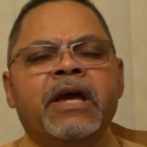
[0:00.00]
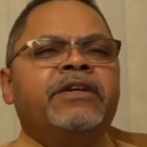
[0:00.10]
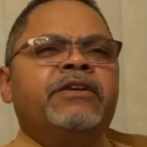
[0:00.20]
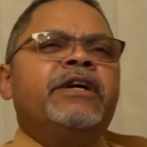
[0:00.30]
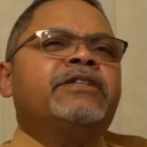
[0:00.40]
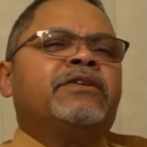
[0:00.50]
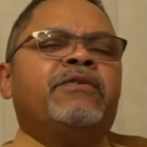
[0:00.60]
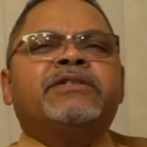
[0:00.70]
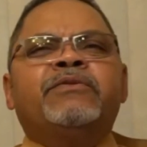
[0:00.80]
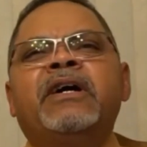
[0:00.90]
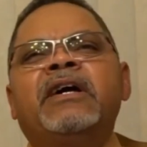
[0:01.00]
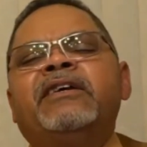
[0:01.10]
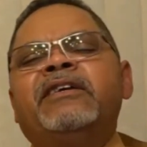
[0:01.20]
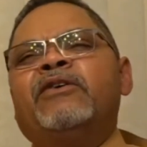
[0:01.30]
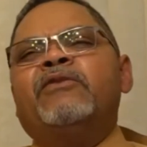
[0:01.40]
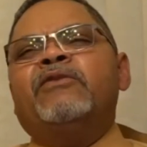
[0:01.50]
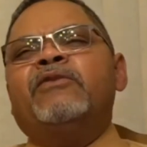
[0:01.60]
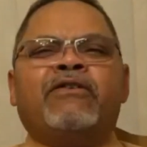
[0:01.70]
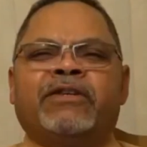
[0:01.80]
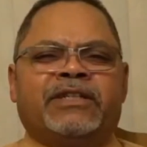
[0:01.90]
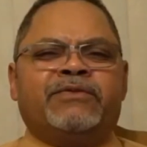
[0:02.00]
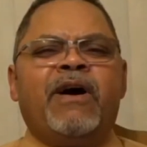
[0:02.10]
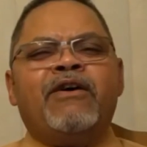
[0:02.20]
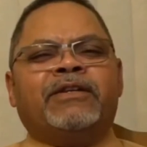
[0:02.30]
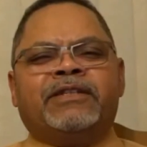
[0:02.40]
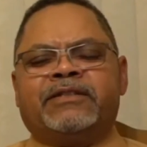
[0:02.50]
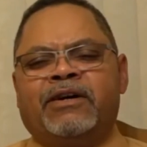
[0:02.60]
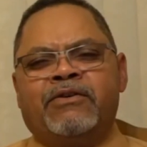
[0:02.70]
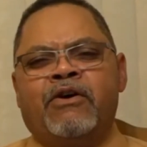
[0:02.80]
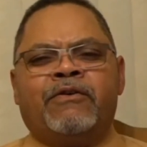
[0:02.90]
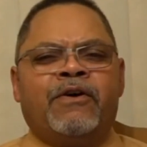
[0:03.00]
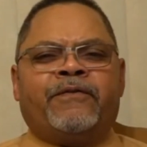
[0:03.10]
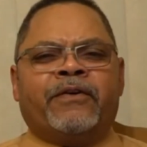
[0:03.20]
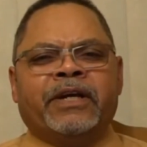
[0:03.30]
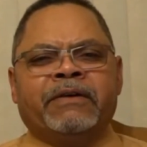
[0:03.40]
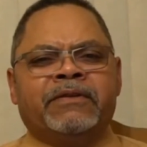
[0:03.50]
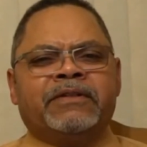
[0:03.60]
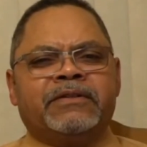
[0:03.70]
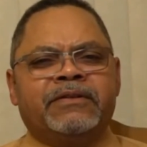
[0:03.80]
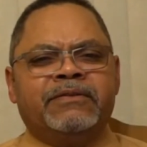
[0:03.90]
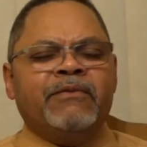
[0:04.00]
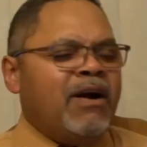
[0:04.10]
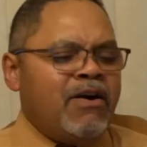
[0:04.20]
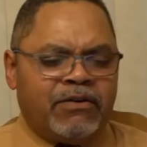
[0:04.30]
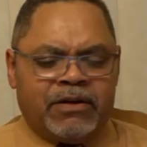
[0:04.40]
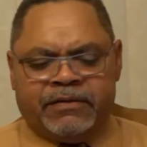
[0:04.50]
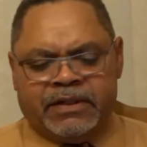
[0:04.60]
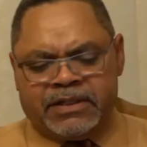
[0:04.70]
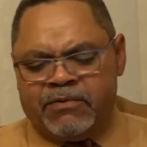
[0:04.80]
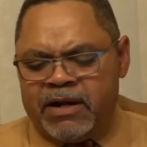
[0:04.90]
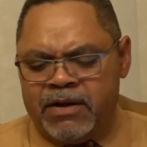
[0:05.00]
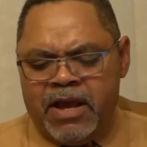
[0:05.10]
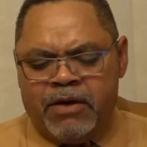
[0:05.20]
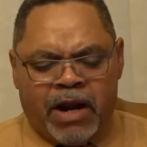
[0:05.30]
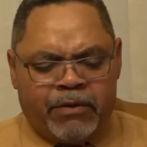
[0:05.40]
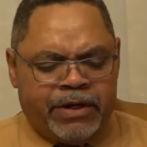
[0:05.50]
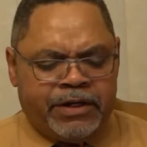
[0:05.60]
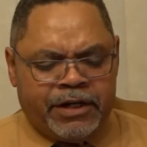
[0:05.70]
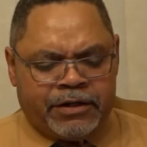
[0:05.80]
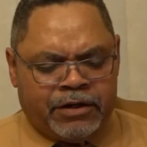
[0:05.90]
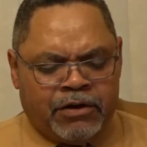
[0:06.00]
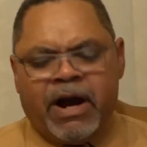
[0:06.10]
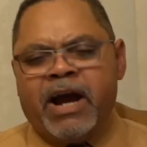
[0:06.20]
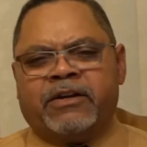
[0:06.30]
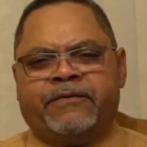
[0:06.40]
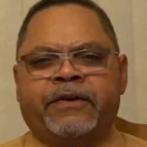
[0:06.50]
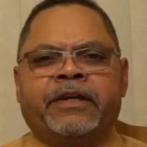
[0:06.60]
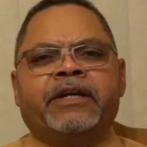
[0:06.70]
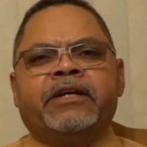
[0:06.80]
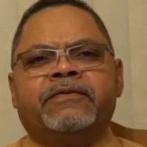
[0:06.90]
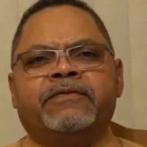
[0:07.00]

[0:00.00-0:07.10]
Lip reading: You ask the question, why all this on forgiveness? Why all of this? Why do we need to know how to forgive?